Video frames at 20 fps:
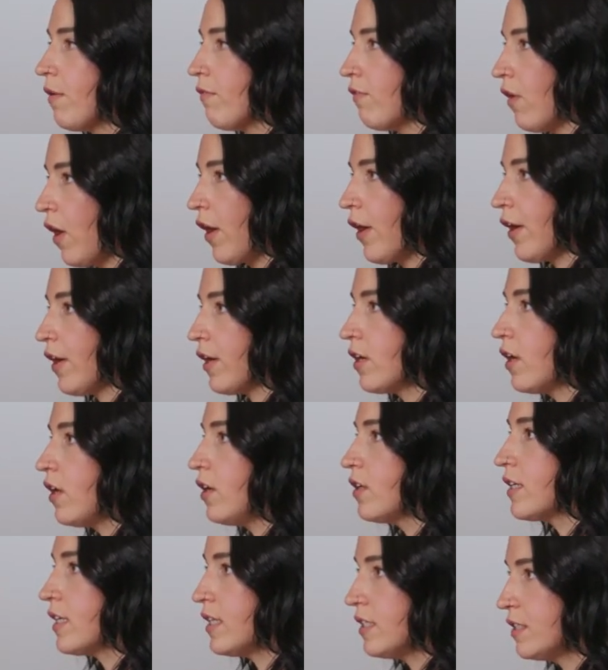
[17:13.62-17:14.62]
of art
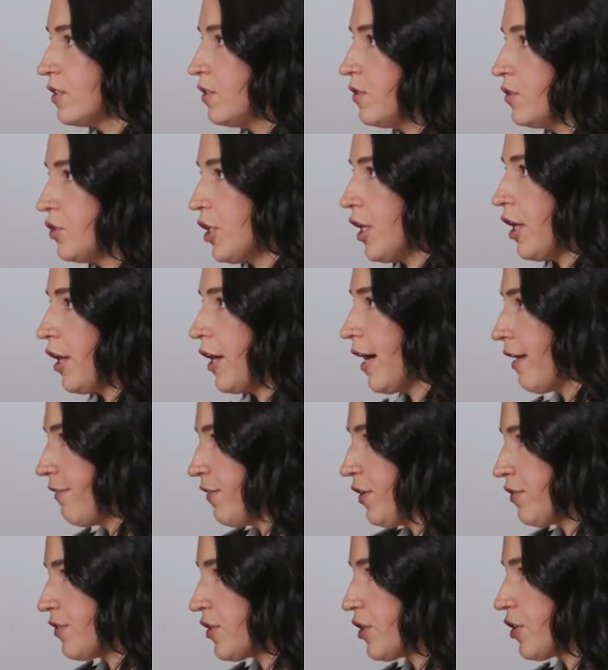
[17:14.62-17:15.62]
called kintsugi art. Have
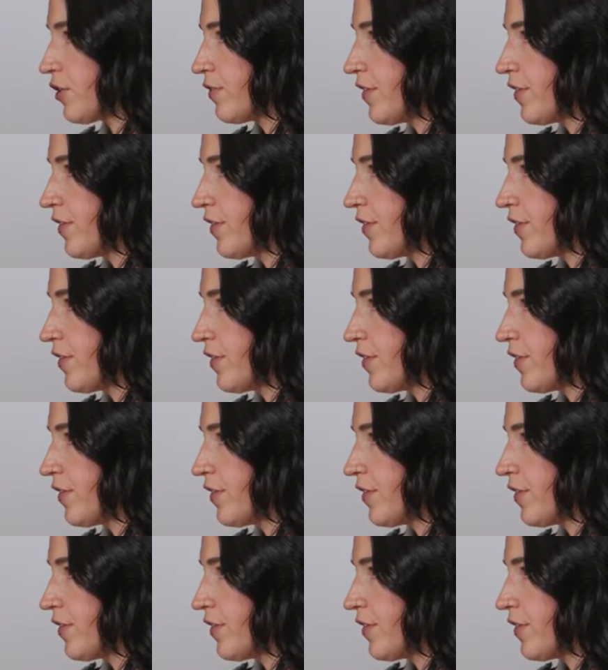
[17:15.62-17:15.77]
you ever heard